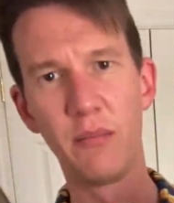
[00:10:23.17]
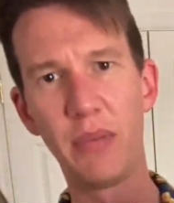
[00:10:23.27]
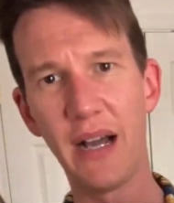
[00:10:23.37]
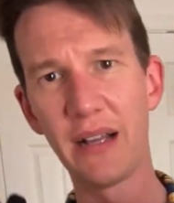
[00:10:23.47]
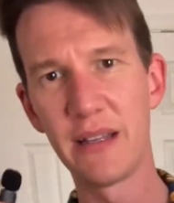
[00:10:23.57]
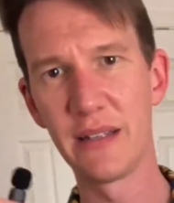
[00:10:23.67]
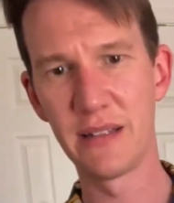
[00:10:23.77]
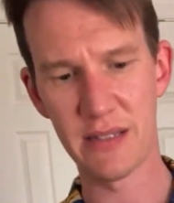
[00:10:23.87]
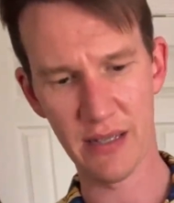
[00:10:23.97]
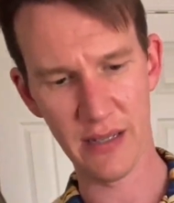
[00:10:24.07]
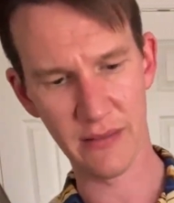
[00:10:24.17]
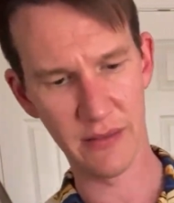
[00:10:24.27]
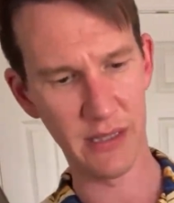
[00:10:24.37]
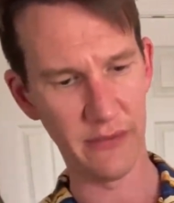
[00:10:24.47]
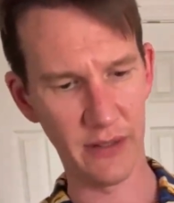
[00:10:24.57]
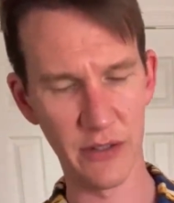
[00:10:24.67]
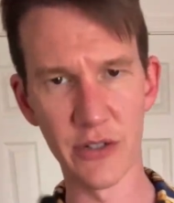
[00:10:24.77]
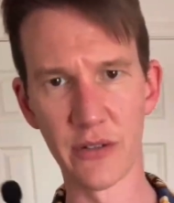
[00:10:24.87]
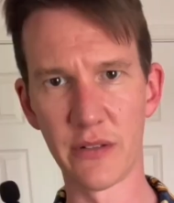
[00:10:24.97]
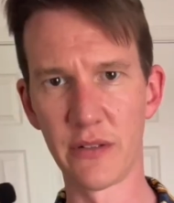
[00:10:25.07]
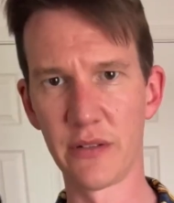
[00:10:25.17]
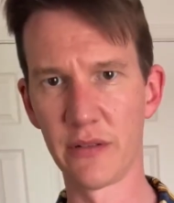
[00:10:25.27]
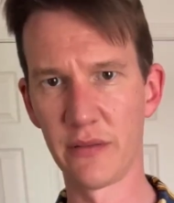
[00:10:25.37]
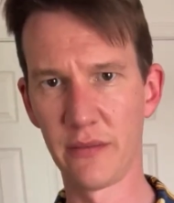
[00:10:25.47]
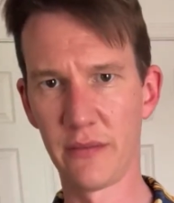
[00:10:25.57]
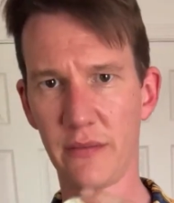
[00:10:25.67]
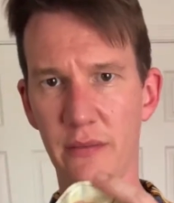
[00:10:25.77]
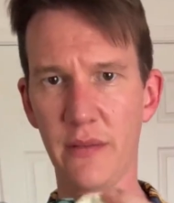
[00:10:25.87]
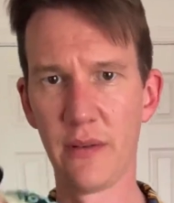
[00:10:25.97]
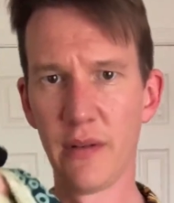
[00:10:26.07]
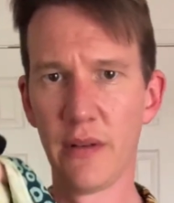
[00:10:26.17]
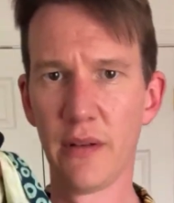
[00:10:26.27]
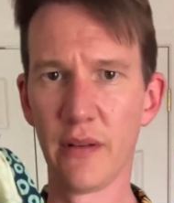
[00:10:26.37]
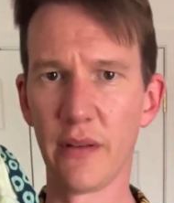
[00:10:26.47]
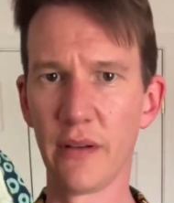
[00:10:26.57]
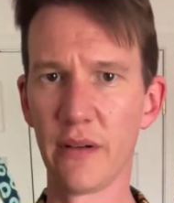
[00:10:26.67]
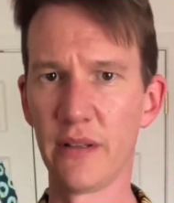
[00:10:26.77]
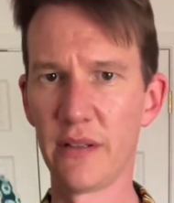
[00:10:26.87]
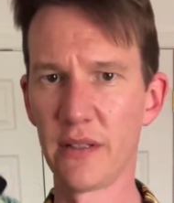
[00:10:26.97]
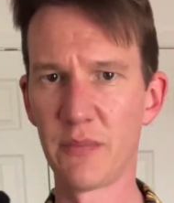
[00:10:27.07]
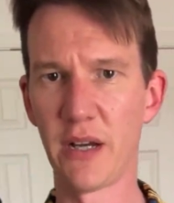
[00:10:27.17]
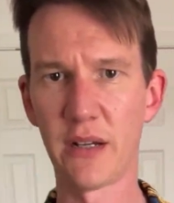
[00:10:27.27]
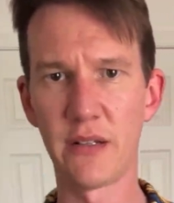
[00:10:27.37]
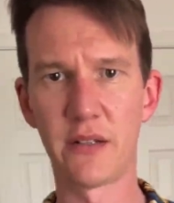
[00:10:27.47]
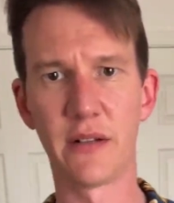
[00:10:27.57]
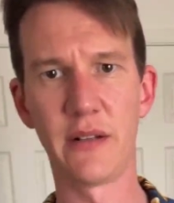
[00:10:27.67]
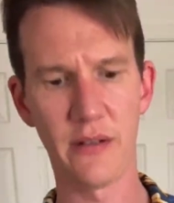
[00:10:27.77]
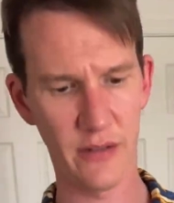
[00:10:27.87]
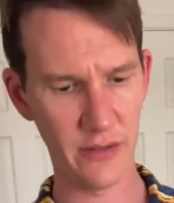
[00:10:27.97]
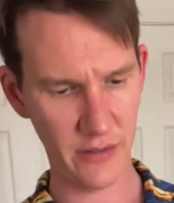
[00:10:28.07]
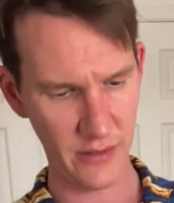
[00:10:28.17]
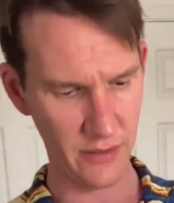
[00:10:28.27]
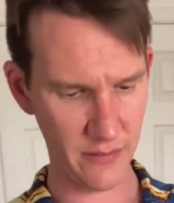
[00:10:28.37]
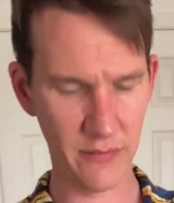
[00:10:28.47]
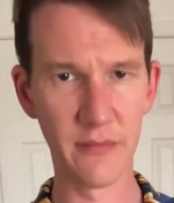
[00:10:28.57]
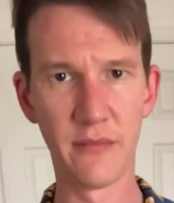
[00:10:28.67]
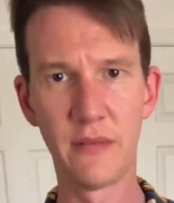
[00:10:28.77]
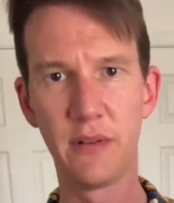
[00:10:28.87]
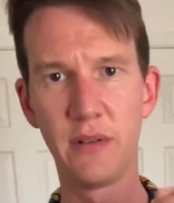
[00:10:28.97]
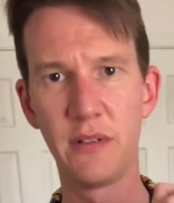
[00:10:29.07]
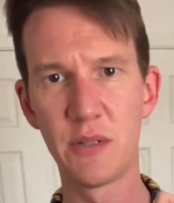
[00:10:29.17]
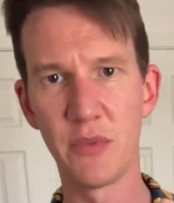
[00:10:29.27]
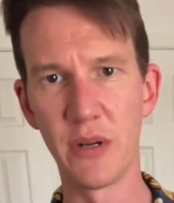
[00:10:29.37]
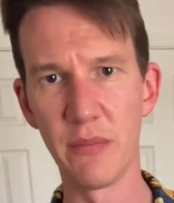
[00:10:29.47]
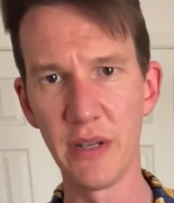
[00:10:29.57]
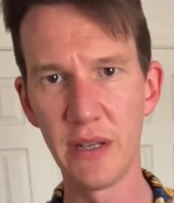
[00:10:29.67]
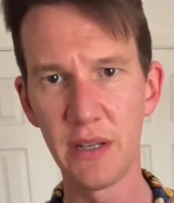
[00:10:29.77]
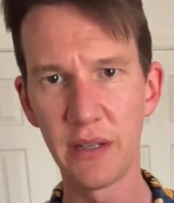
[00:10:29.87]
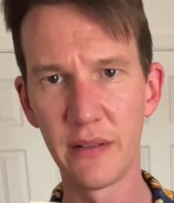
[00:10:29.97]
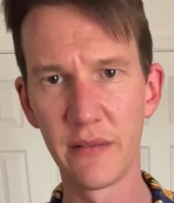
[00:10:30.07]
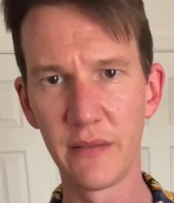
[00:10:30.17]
Pocket inside. Let's see if I can show it to you. There it is. Pocket turned out good. Pretty big.